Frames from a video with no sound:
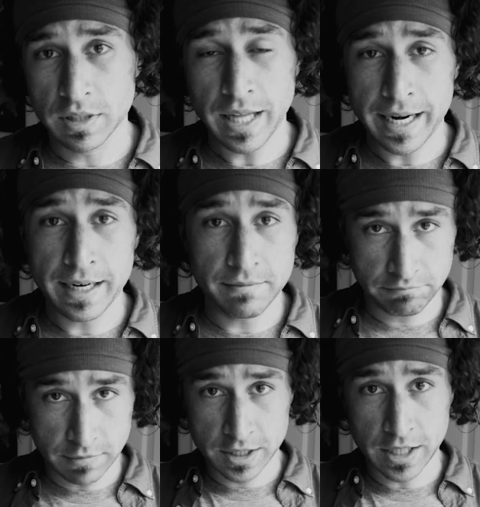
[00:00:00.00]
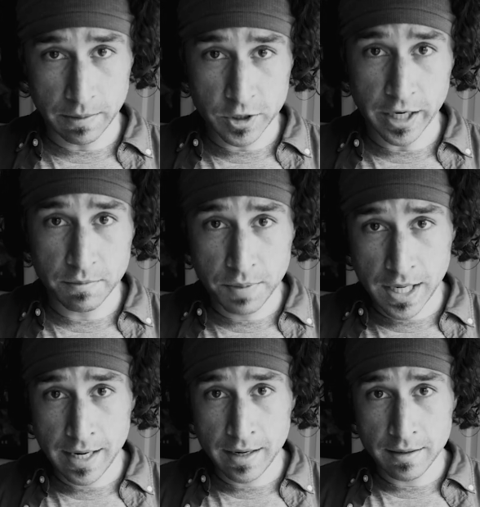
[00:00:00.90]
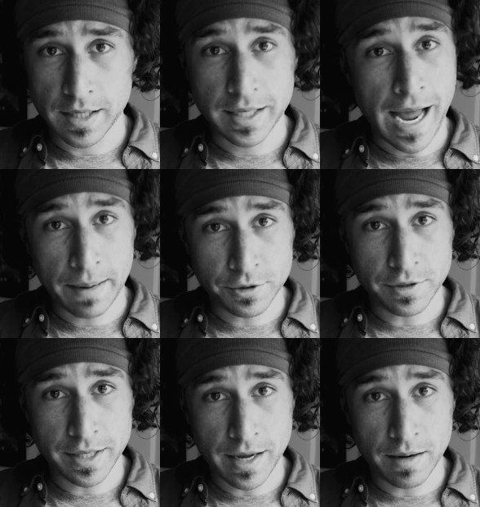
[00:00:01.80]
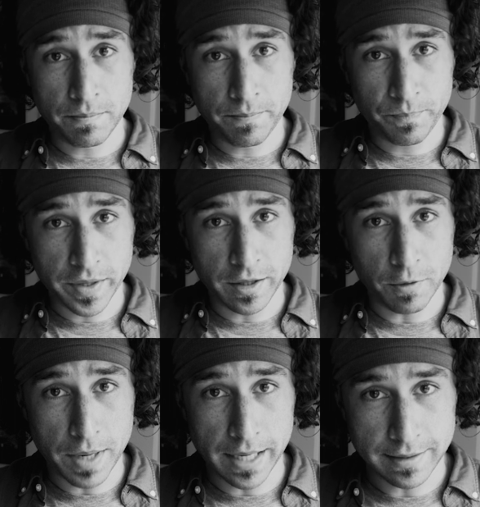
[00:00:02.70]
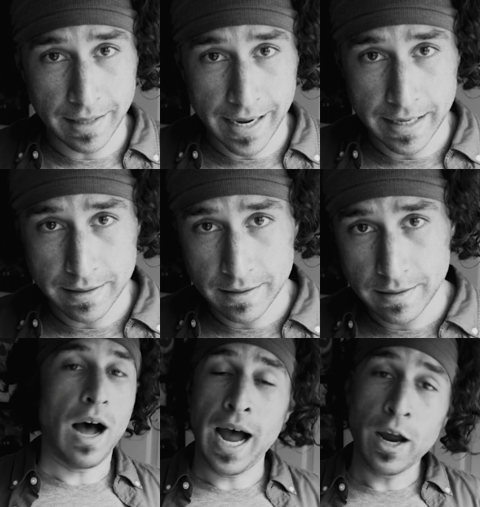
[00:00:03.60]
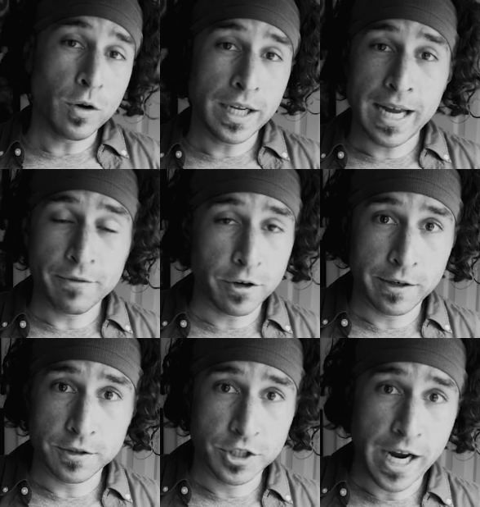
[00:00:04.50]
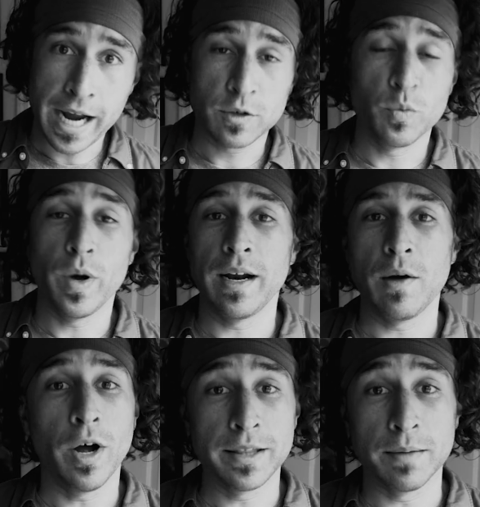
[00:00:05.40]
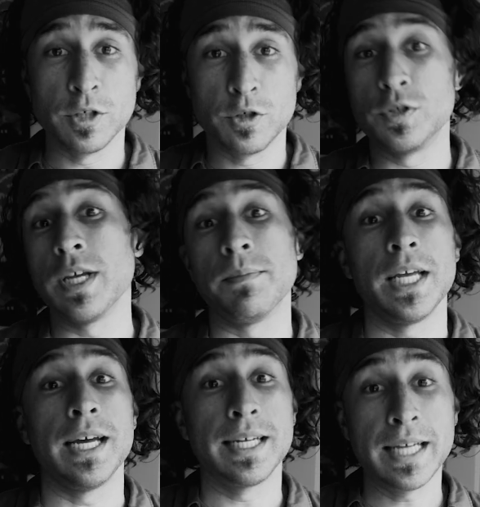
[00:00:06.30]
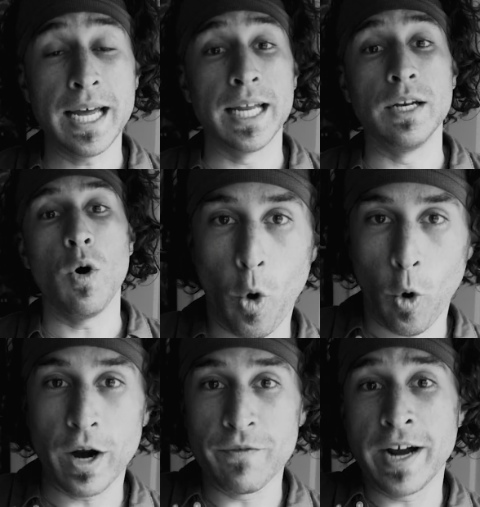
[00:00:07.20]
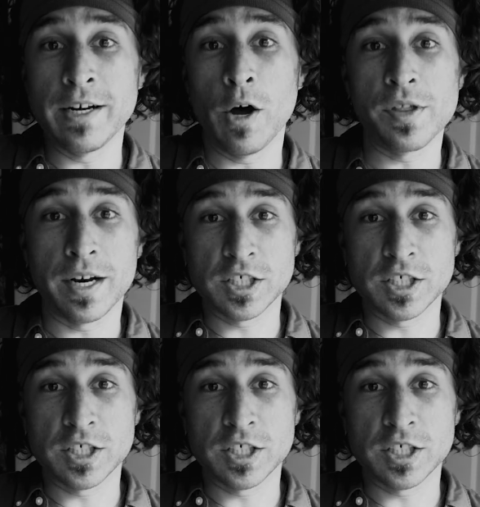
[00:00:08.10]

letting the subject be and capturing them in their best light. I only ever interject when I want them to do something again, or if I know that a